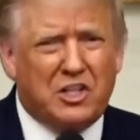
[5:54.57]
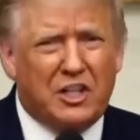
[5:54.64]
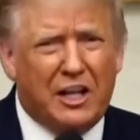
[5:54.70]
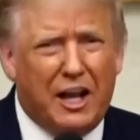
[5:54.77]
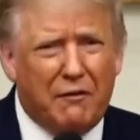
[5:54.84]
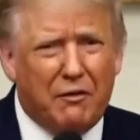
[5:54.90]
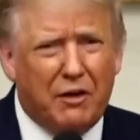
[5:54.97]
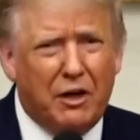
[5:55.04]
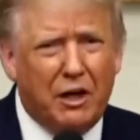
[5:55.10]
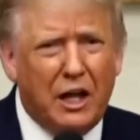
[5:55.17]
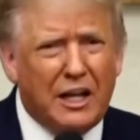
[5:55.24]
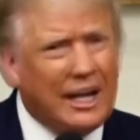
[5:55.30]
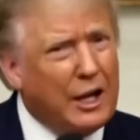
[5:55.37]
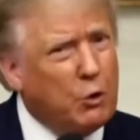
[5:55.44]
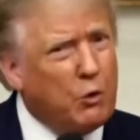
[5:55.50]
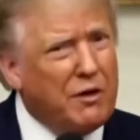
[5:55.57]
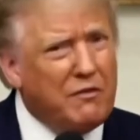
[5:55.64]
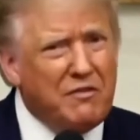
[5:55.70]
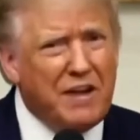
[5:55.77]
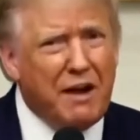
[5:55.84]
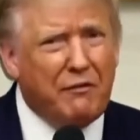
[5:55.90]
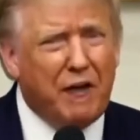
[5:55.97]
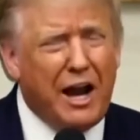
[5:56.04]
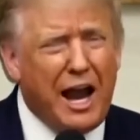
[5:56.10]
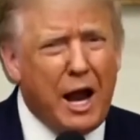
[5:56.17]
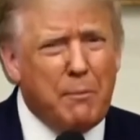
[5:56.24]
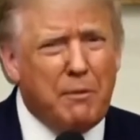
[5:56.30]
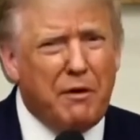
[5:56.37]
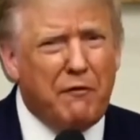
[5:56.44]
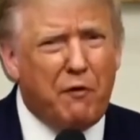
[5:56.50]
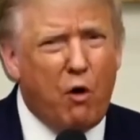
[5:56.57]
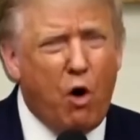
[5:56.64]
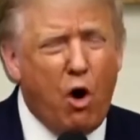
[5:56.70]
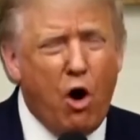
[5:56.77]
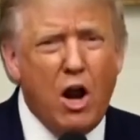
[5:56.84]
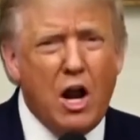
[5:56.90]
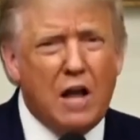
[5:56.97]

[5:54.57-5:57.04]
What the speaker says: level like we've never had before,